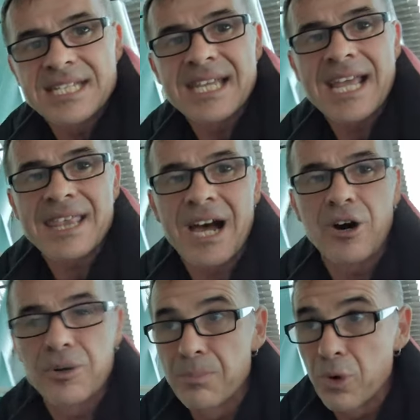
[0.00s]
to take that
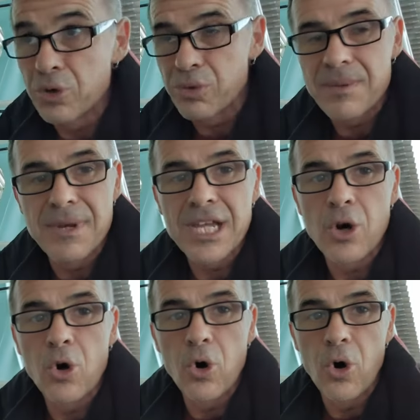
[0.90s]
on board with me
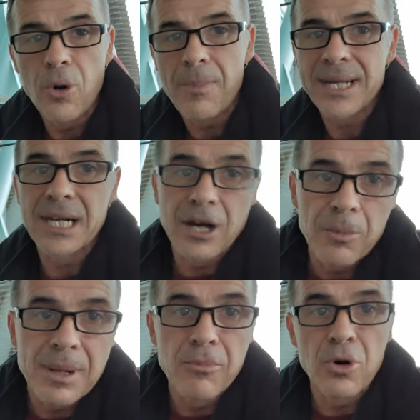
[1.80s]
or paid a little
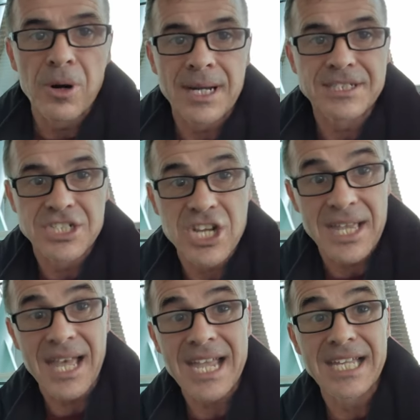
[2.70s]
bit more to
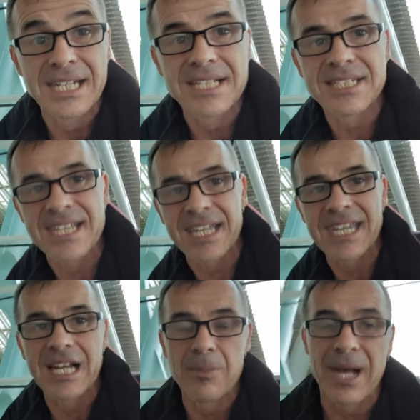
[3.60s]
check that in as a ten
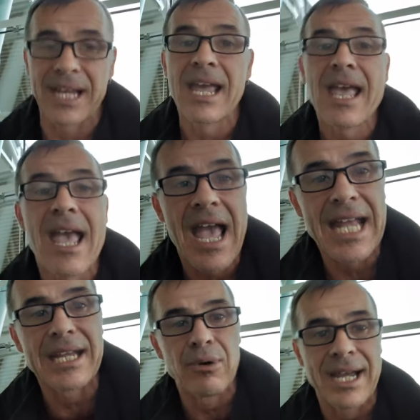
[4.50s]
kilo bag.
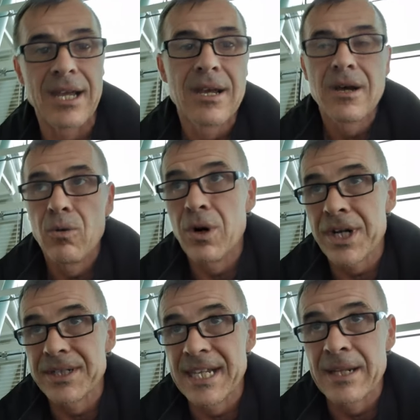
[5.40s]
Anyway,
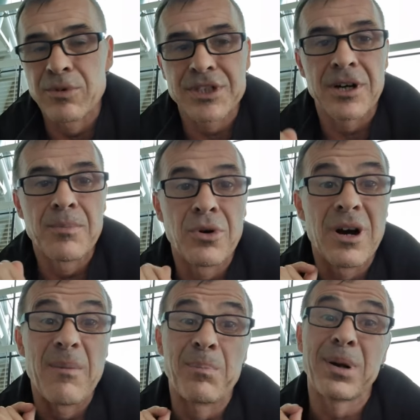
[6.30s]
what I did was I
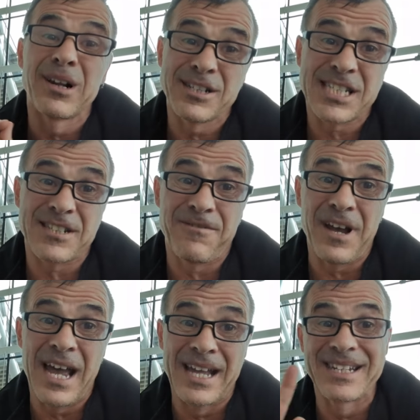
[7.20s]
bought a plus
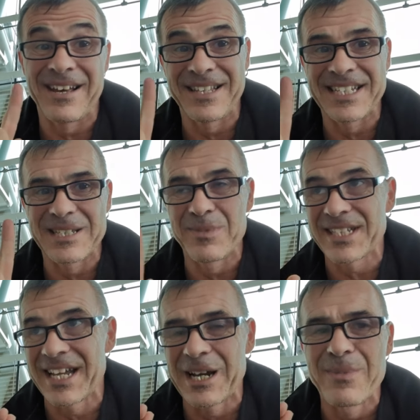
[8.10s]
fare. Now this is the
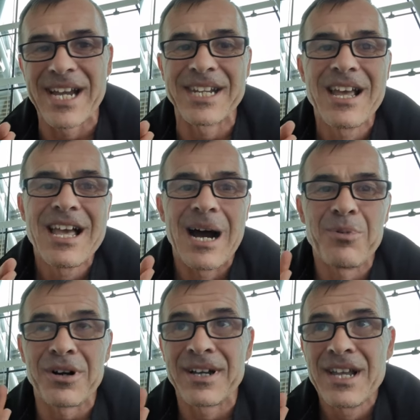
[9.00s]
mistake I made. I
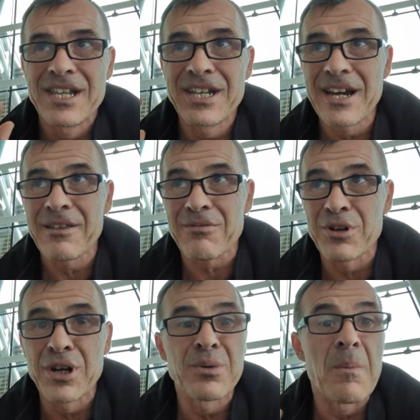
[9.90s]
bought, you go
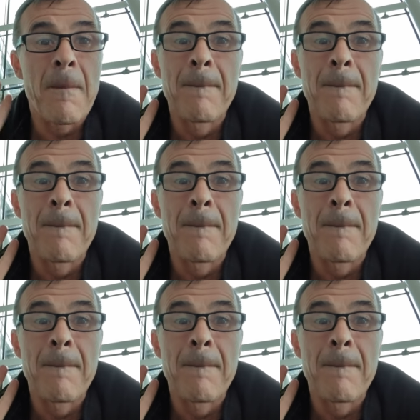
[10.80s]
through,